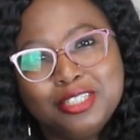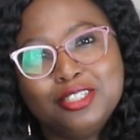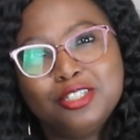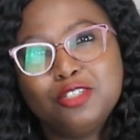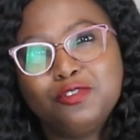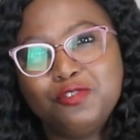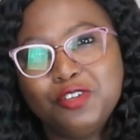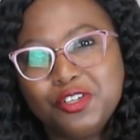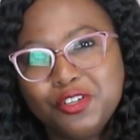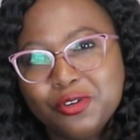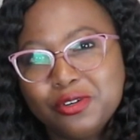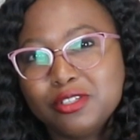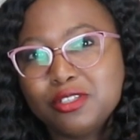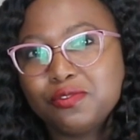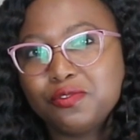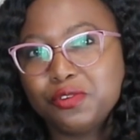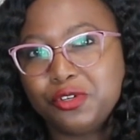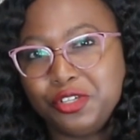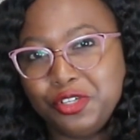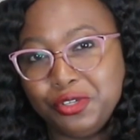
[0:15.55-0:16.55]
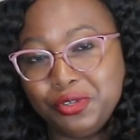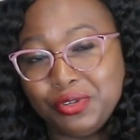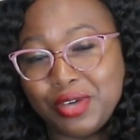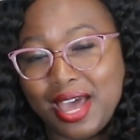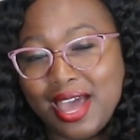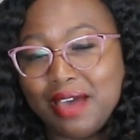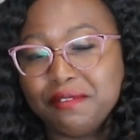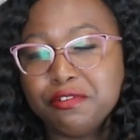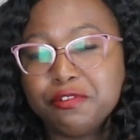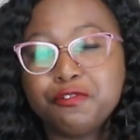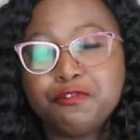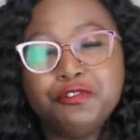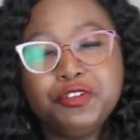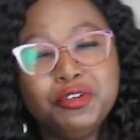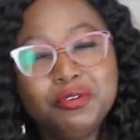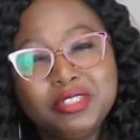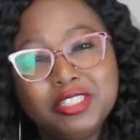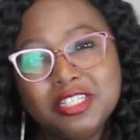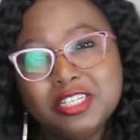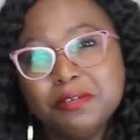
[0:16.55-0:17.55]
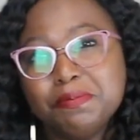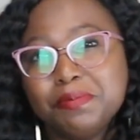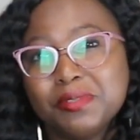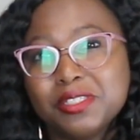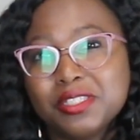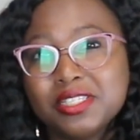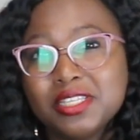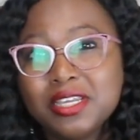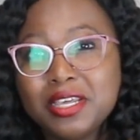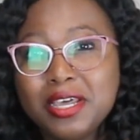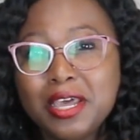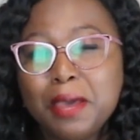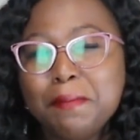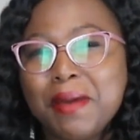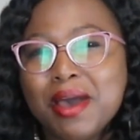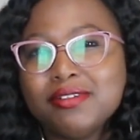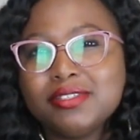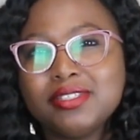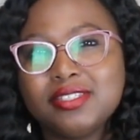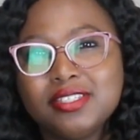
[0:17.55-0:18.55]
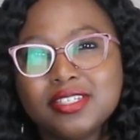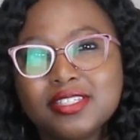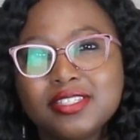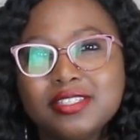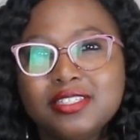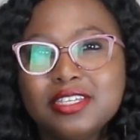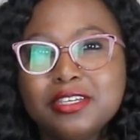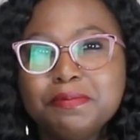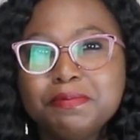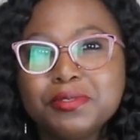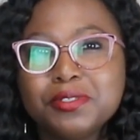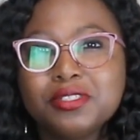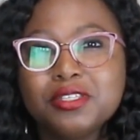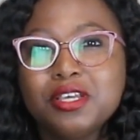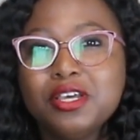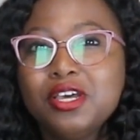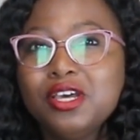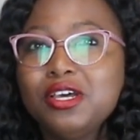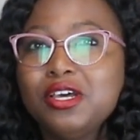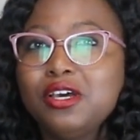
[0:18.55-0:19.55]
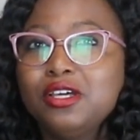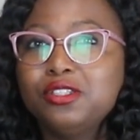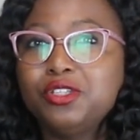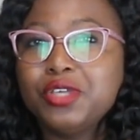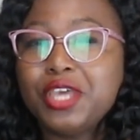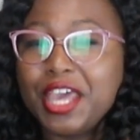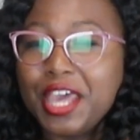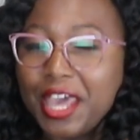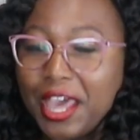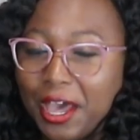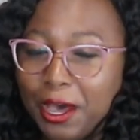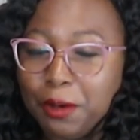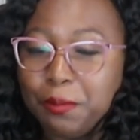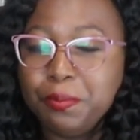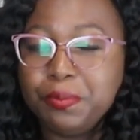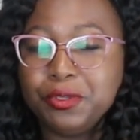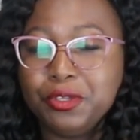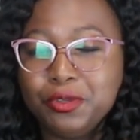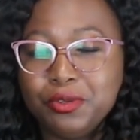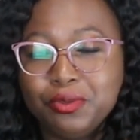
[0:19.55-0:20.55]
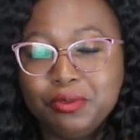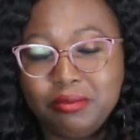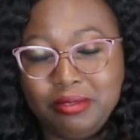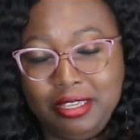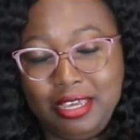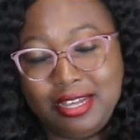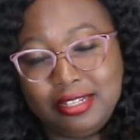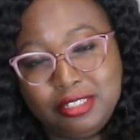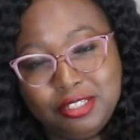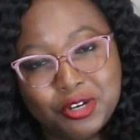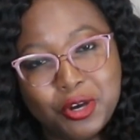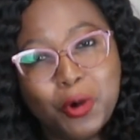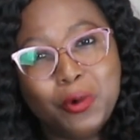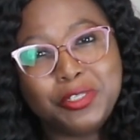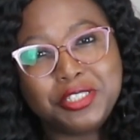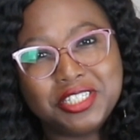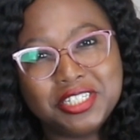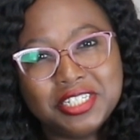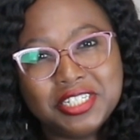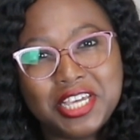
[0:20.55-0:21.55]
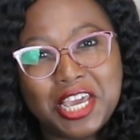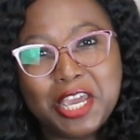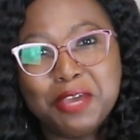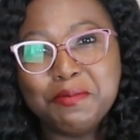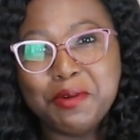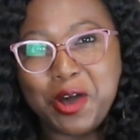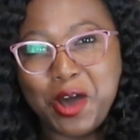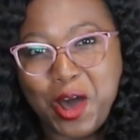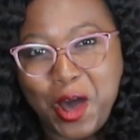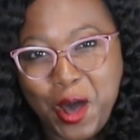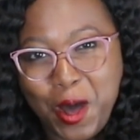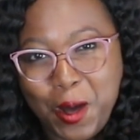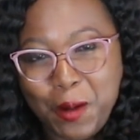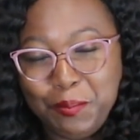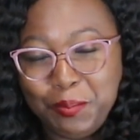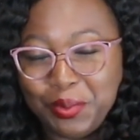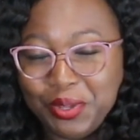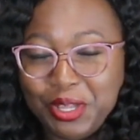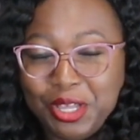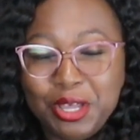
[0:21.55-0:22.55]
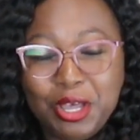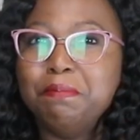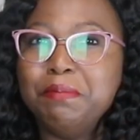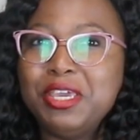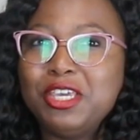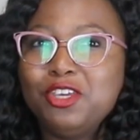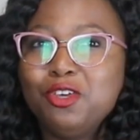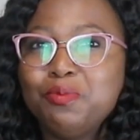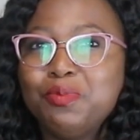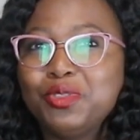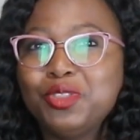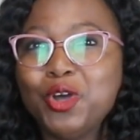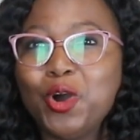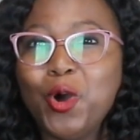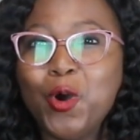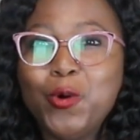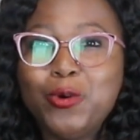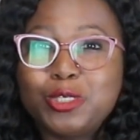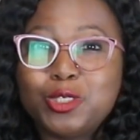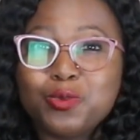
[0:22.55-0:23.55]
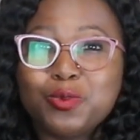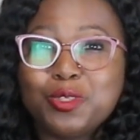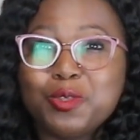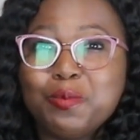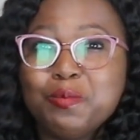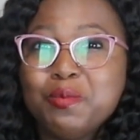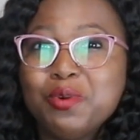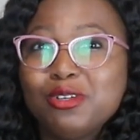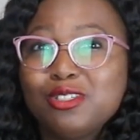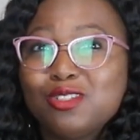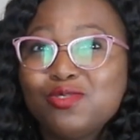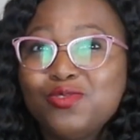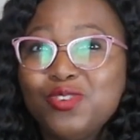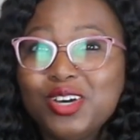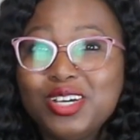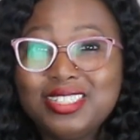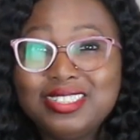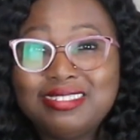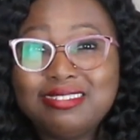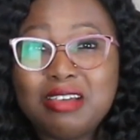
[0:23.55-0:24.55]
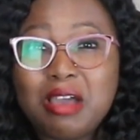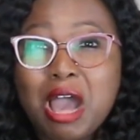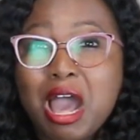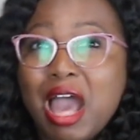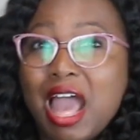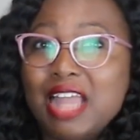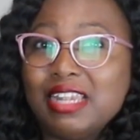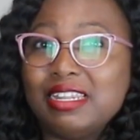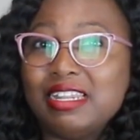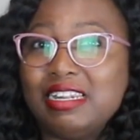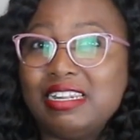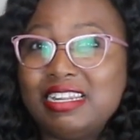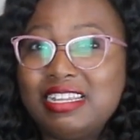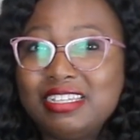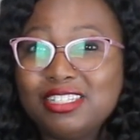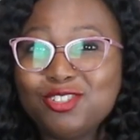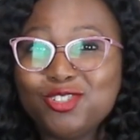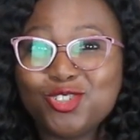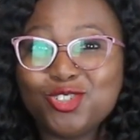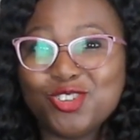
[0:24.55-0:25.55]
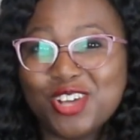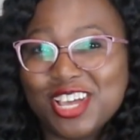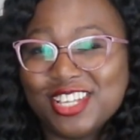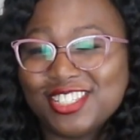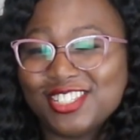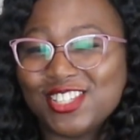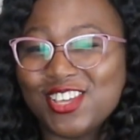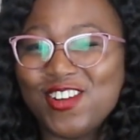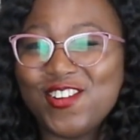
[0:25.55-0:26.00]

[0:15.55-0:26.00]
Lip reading: This video is for you. I have a few tips, about 6 tips to help you get your hosting game up, make you be the host with the most fun and the least stress.